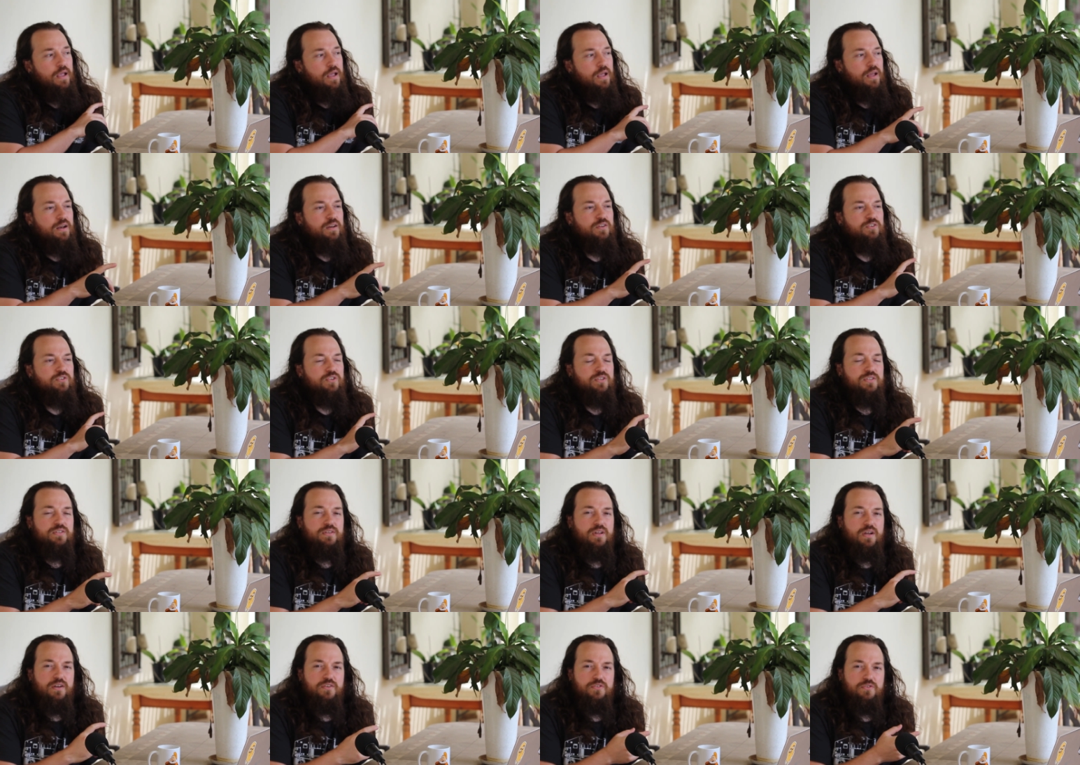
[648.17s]
and it's
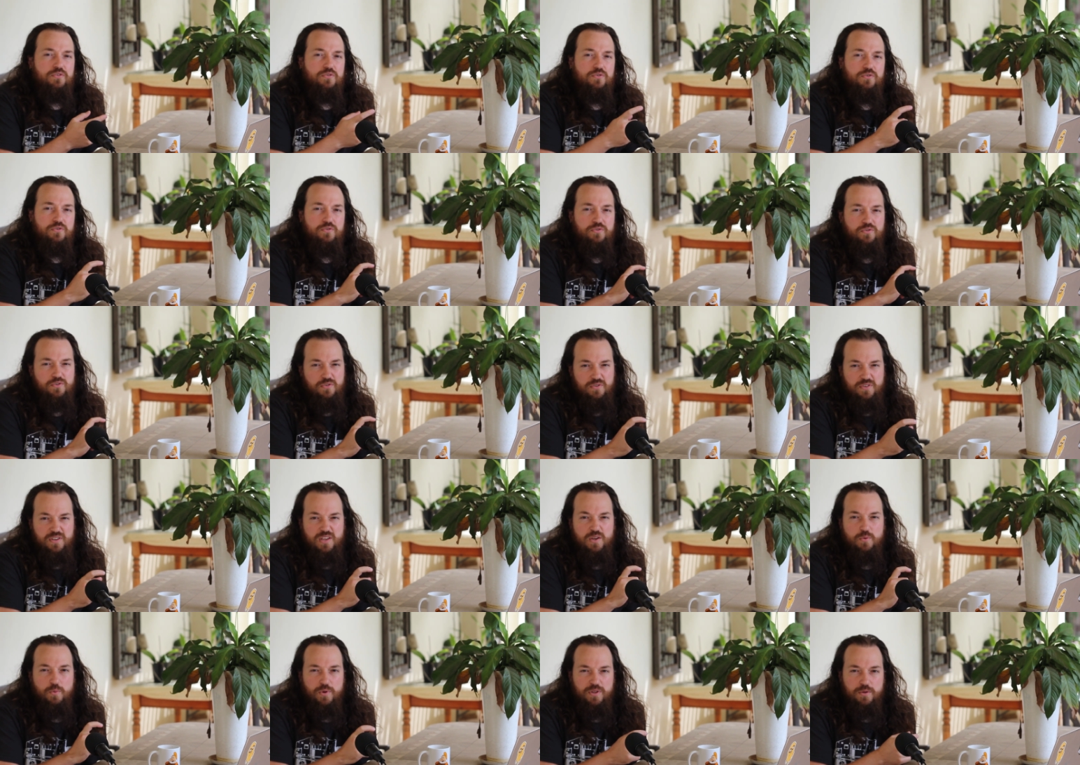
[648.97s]
just nice to, to
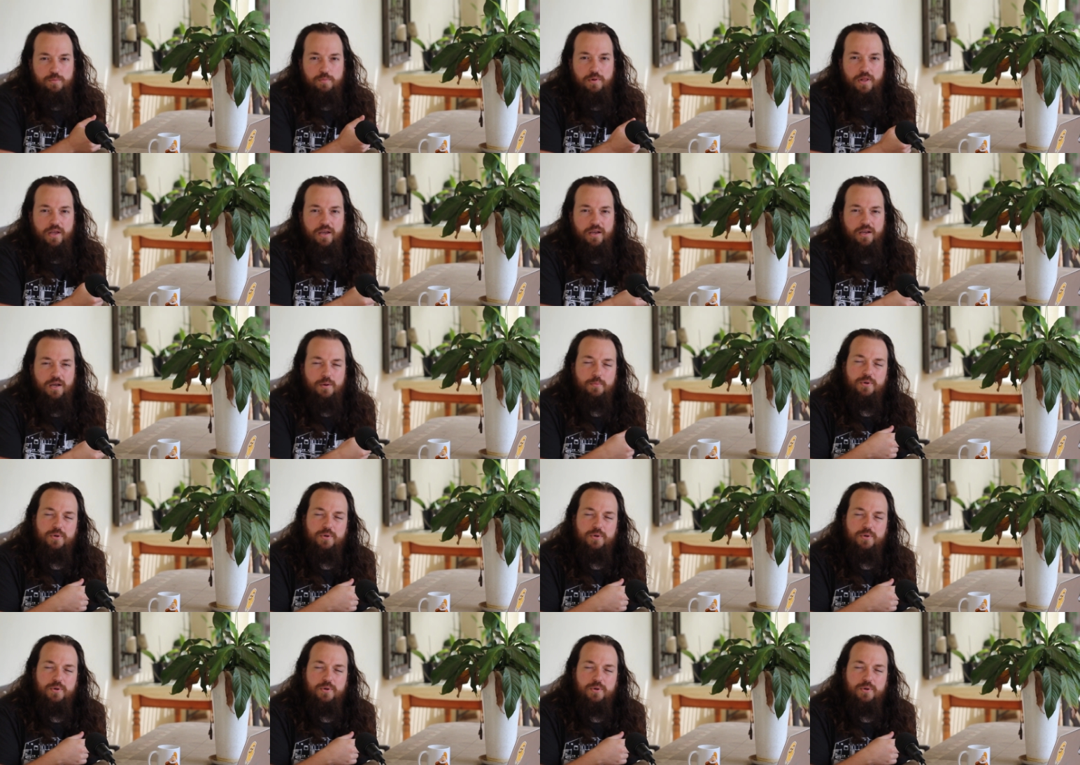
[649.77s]
see what's playing.